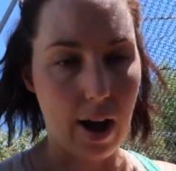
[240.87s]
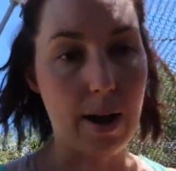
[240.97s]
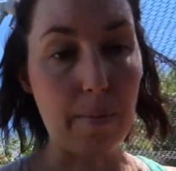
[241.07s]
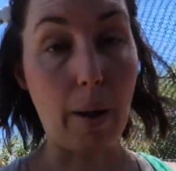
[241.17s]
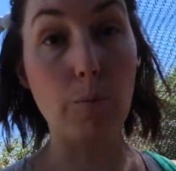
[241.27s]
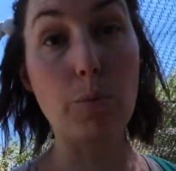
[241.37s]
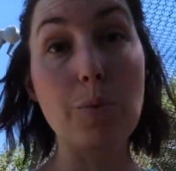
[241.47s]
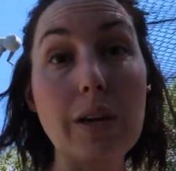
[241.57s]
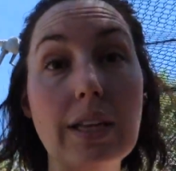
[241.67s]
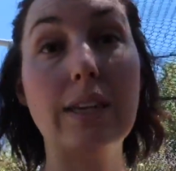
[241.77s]
Um, I'm
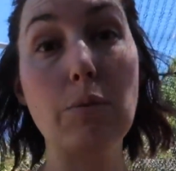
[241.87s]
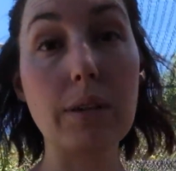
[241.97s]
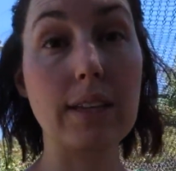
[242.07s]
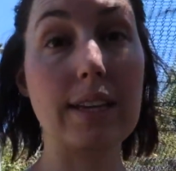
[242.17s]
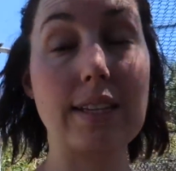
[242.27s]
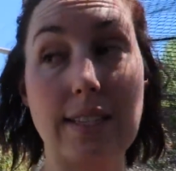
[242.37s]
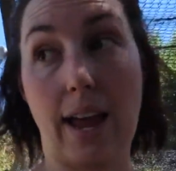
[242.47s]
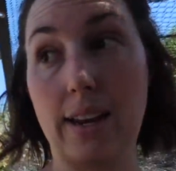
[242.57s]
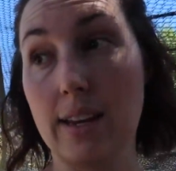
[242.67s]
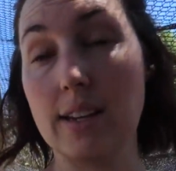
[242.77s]
really, really
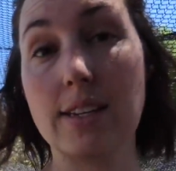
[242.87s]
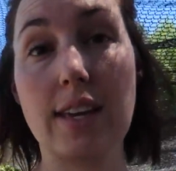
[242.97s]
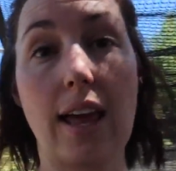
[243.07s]
excited to